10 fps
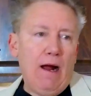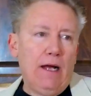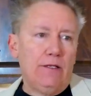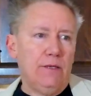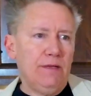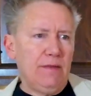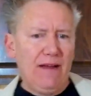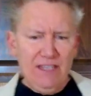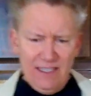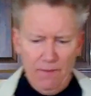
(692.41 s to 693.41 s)
Sometimes I've
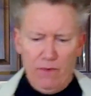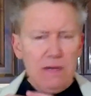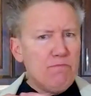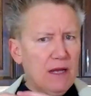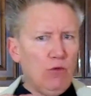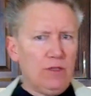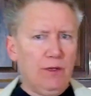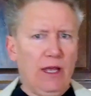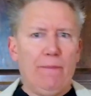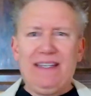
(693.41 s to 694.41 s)
seen some pretty big ones, but
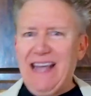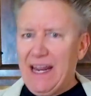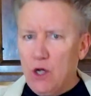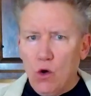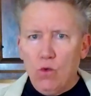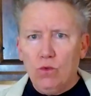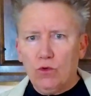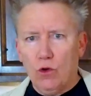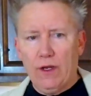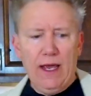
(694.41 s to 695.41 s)
like potato
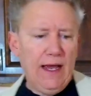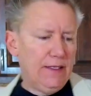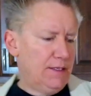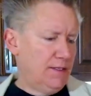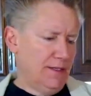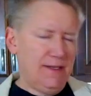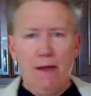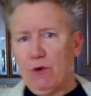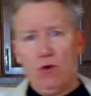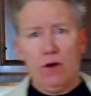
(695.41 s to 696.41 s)
croquettes,
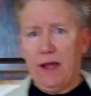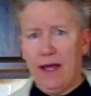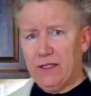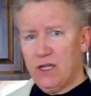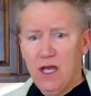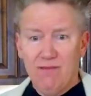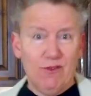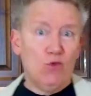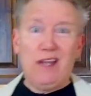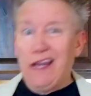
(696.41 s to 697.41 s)
salmon croquettes,
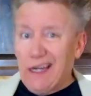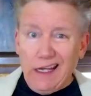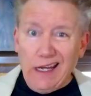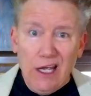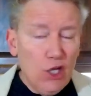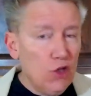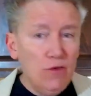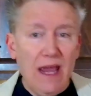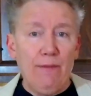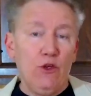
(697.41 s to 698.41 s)
zucchini, you name it.